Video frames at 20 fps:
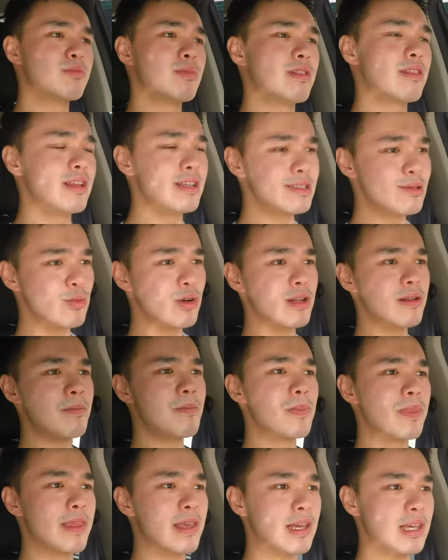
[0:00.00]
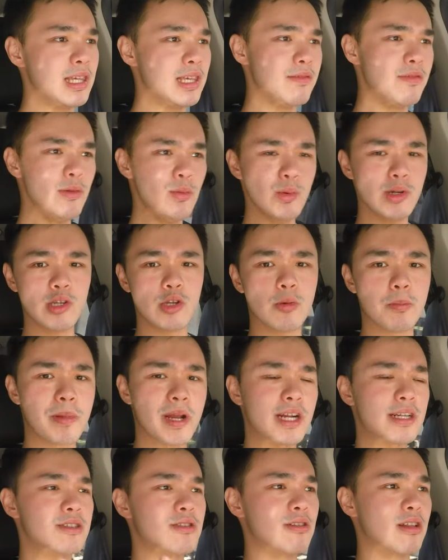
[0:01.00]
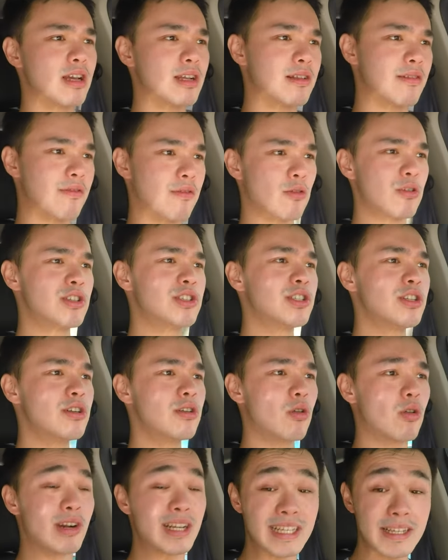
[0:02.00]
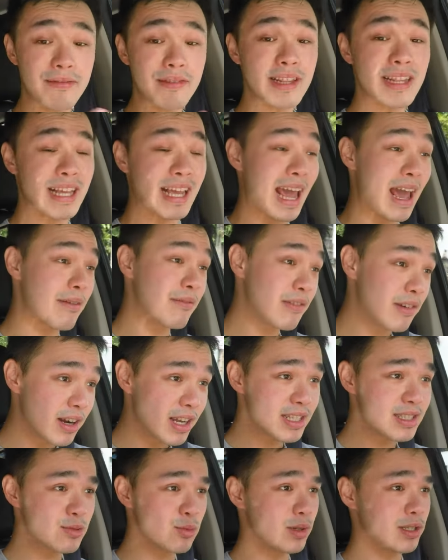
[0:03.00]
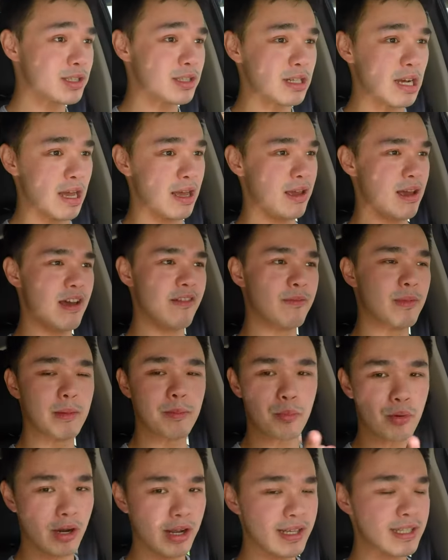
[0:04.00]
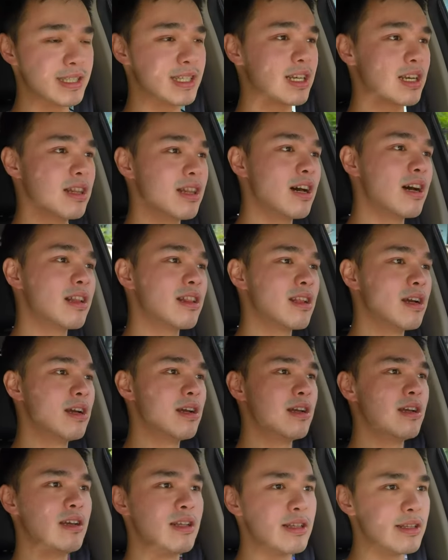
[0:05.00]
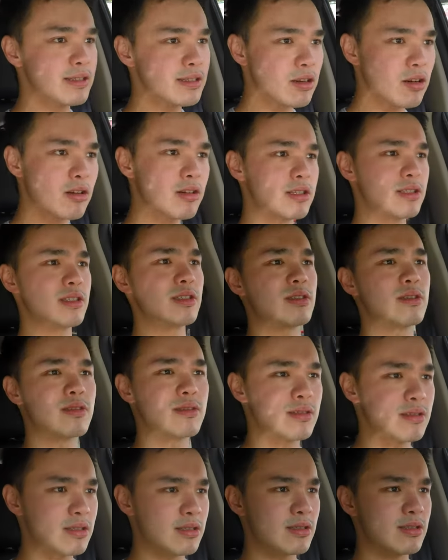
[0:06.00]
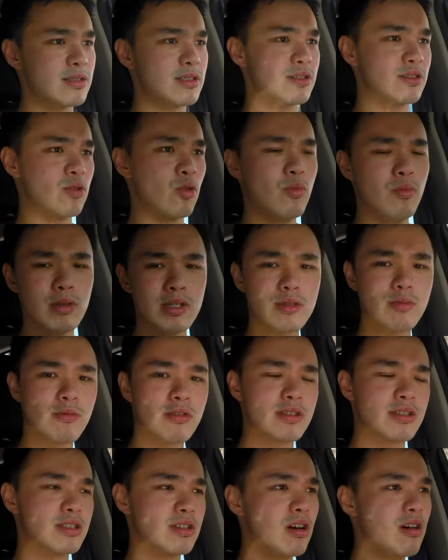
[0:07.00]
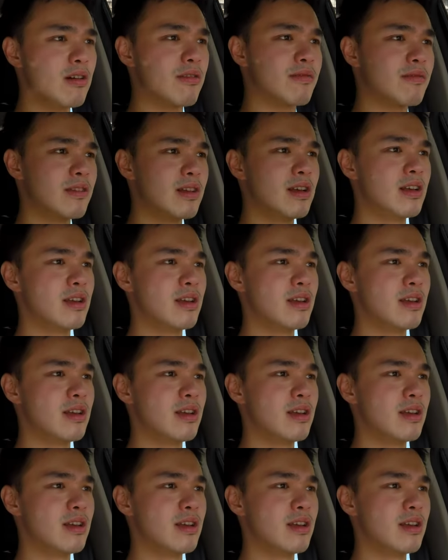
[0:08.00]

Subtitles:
But this one, even when you compare it to like the Fortuner or even the Everest, which I've been praising a lot, this car is just so much more soft.